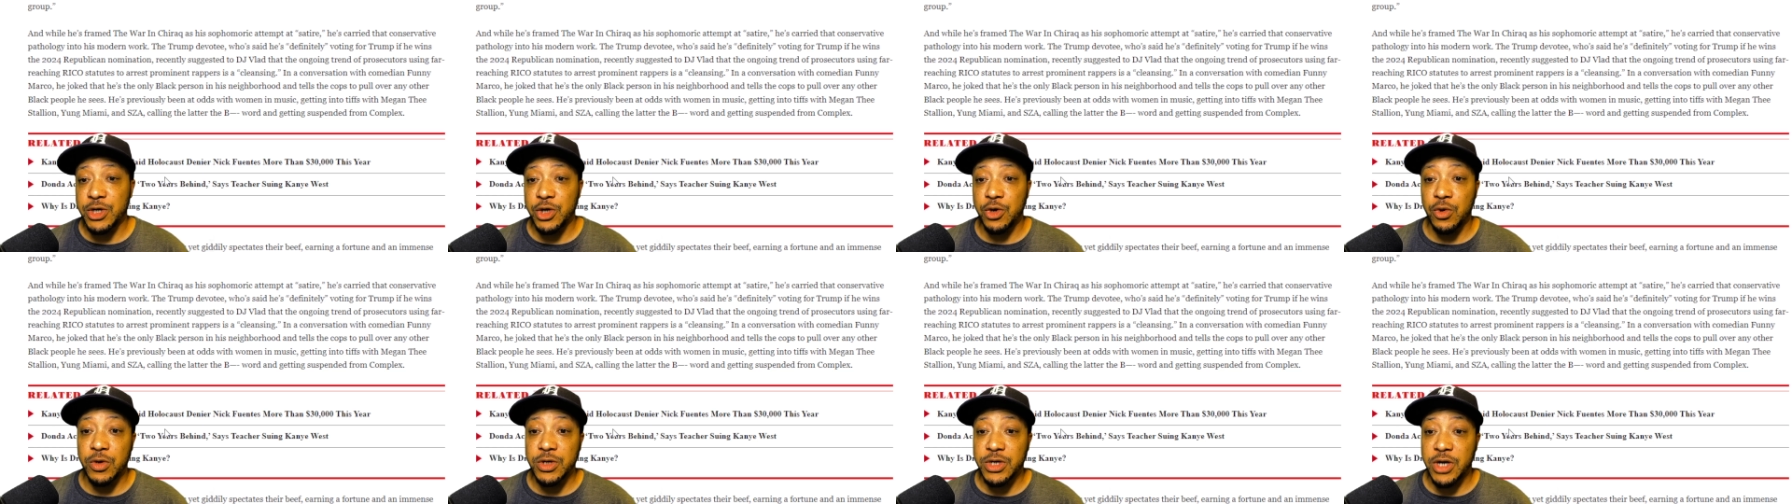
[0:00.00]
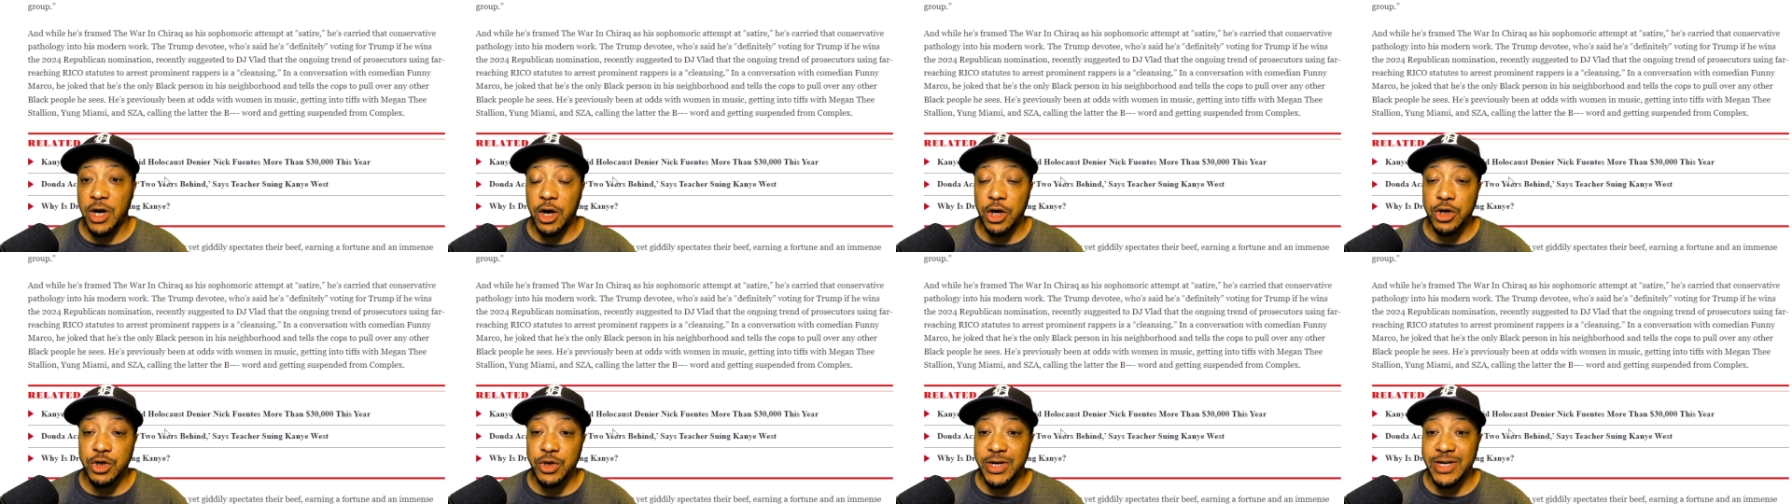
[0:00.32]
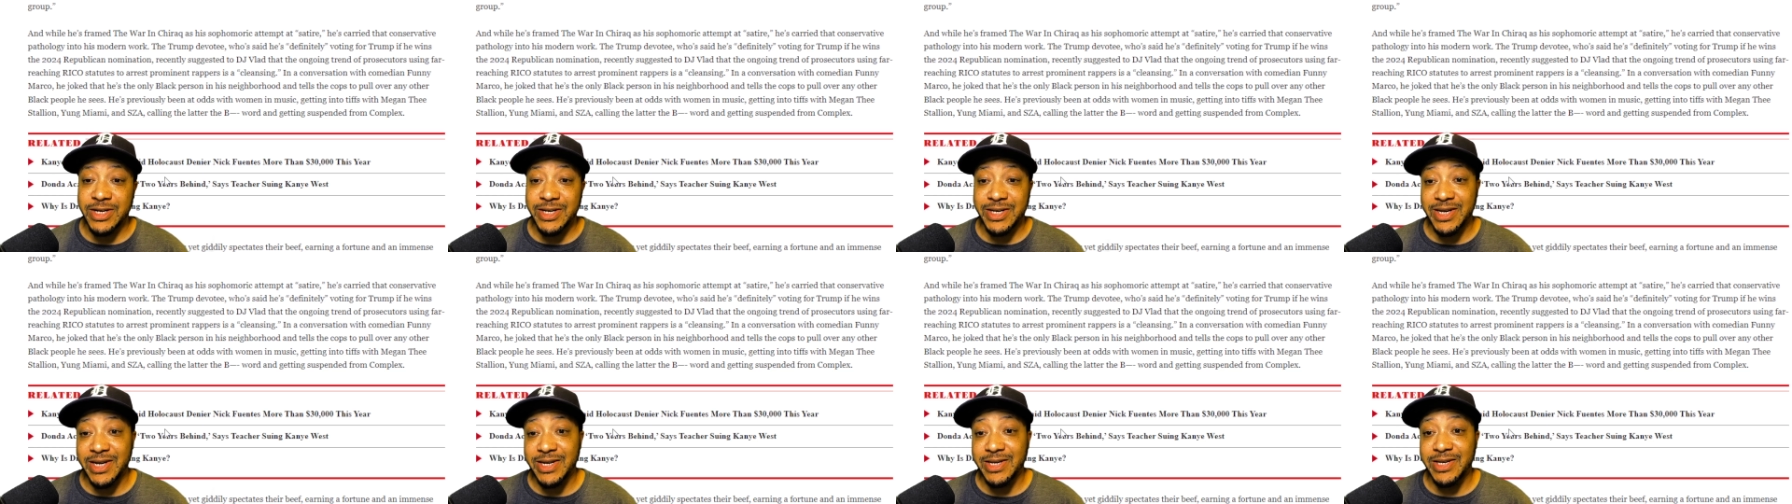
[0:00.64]
who is
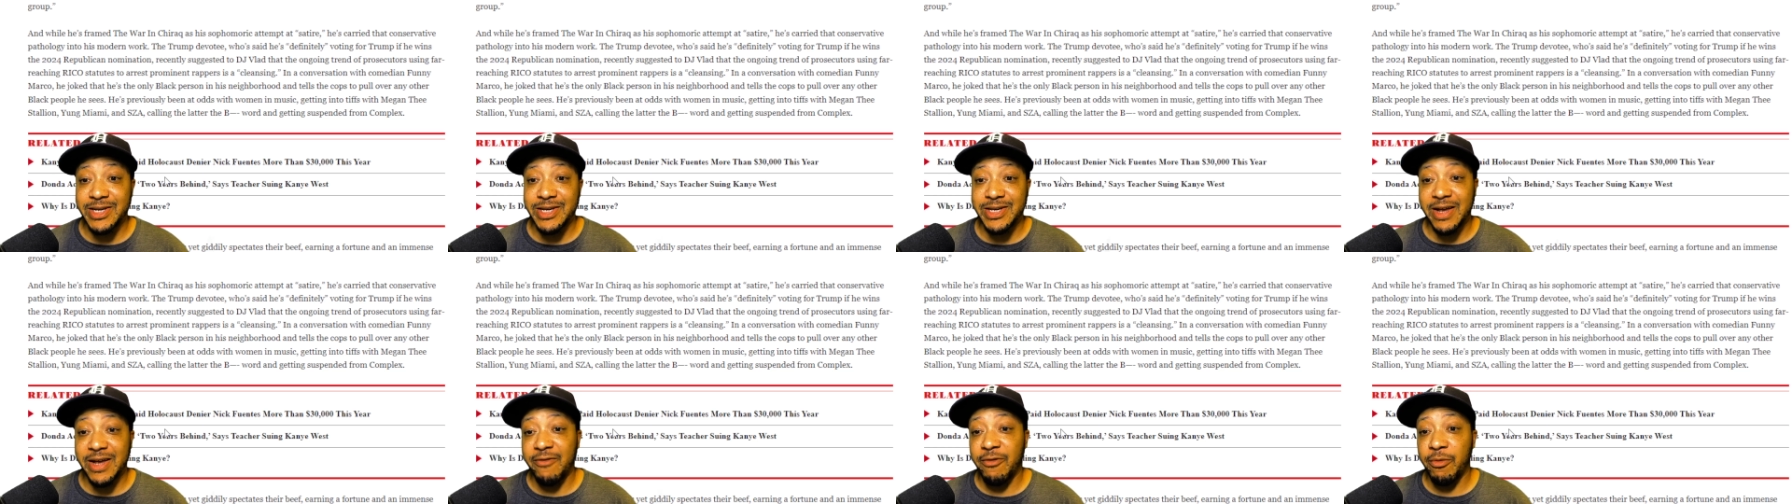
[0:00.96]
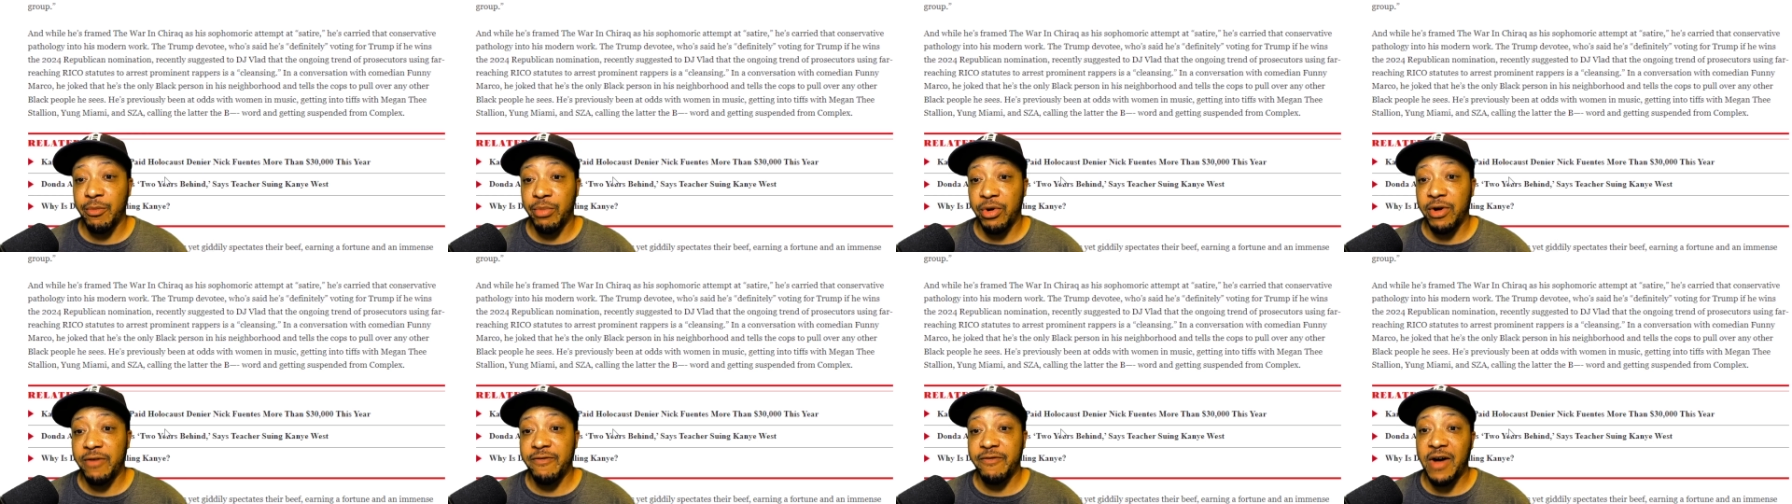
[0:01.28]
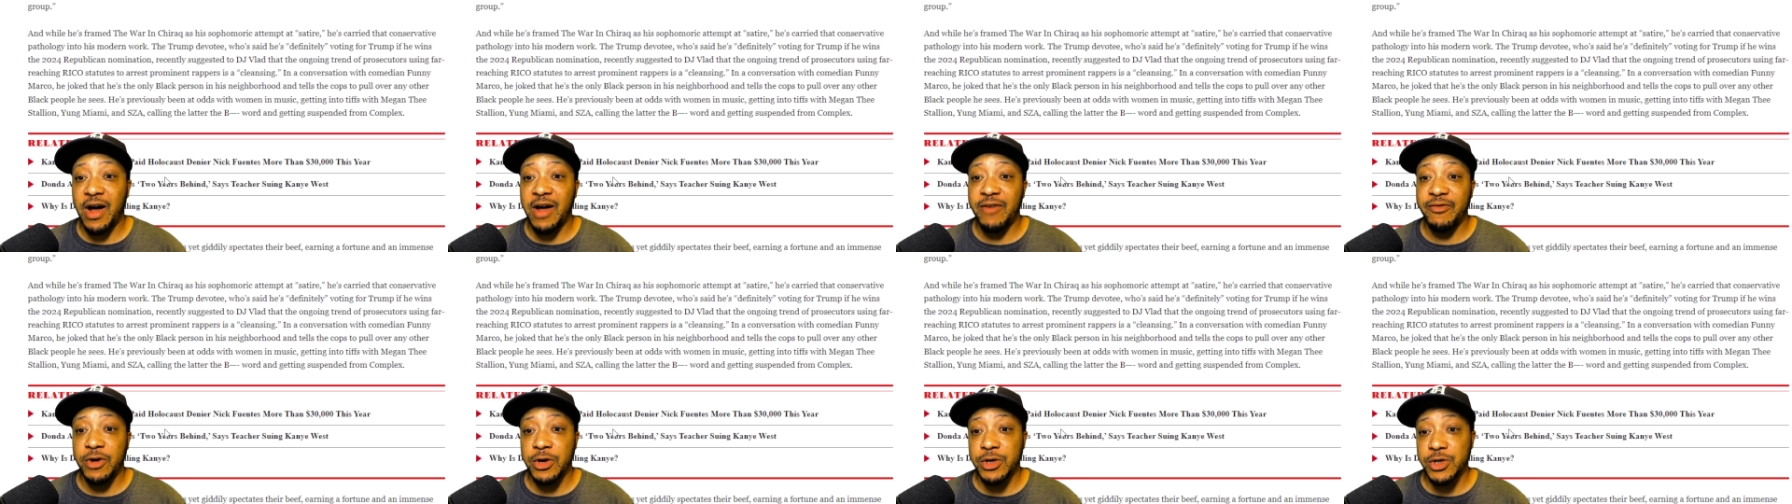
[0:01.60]

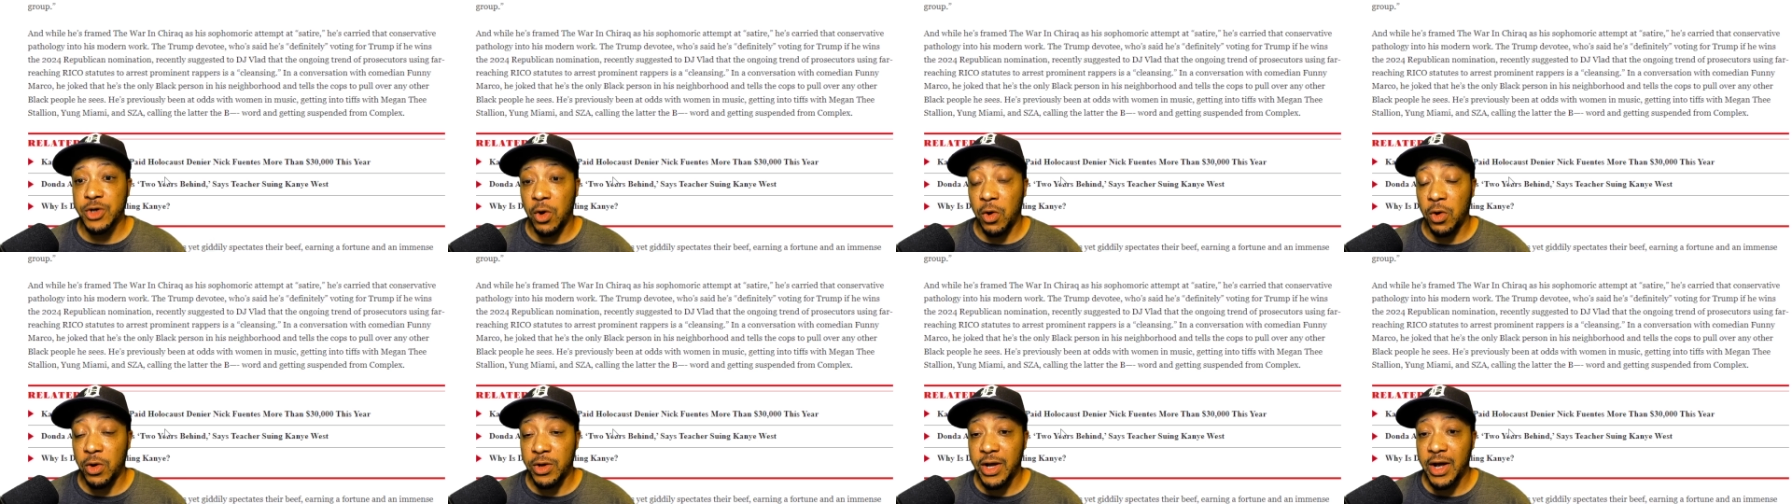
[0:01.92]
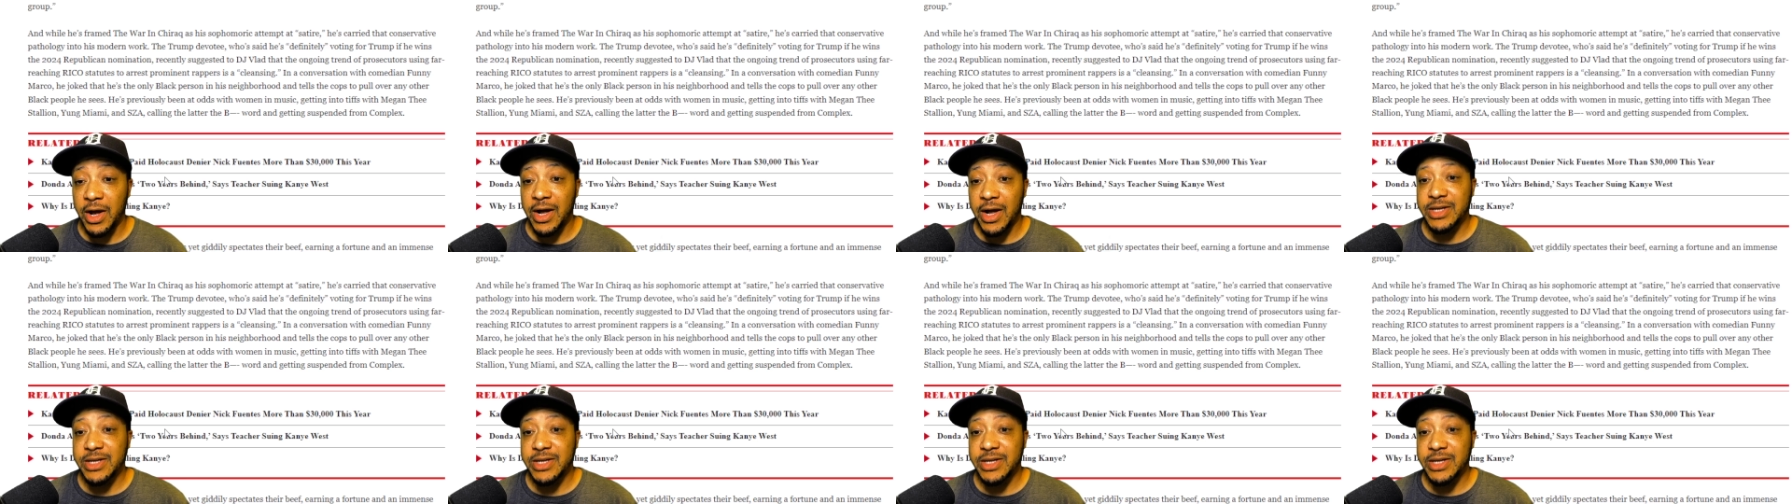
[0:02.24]
167.5 years old,